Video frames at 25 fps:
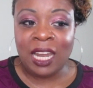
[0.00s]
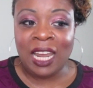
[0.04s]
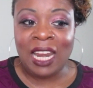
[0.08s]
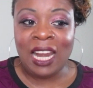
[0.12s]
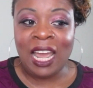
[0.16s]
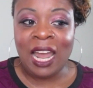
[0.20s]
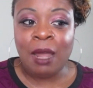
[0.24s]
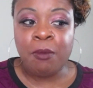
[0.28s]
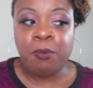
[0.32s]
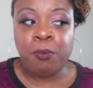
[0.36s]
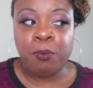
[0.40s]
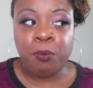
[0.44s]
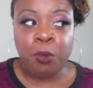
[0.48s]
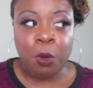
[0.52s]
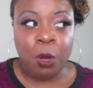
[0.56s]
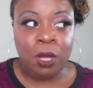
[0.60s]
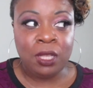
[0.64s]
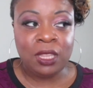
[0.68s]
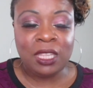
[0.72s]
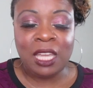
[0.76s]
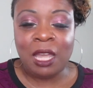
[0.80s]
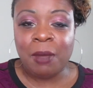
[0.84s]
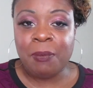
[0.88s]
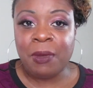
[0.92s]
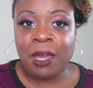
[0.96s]
and I
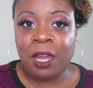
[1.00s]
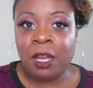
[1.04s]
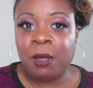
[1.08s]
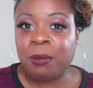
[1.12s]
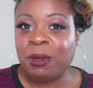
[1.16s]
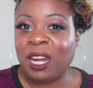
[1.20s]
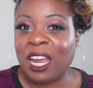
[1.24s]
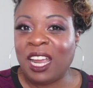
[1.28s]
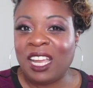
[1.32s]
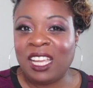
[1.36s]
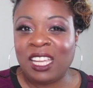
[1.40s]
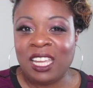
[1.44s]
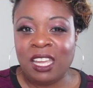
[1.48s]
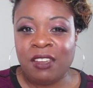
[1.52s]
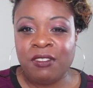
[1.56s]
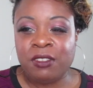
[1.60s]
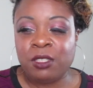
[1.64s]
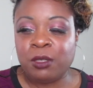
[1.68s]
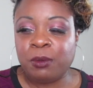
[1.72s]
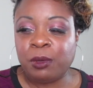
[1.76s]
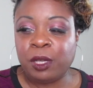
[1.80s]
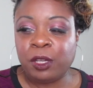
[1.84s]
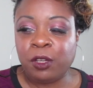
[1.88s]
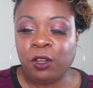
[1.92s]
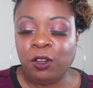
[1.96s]
bought that palette, but I gave it
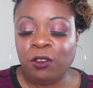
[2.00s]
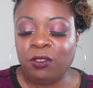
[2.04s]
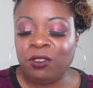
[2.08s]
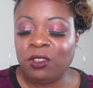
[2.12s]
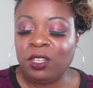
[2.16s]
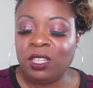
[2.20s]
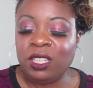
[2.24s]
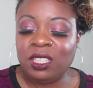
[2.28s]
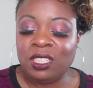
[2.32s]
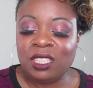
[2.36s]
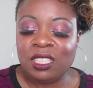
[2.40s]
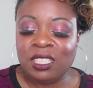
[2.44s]
to my girlfriend,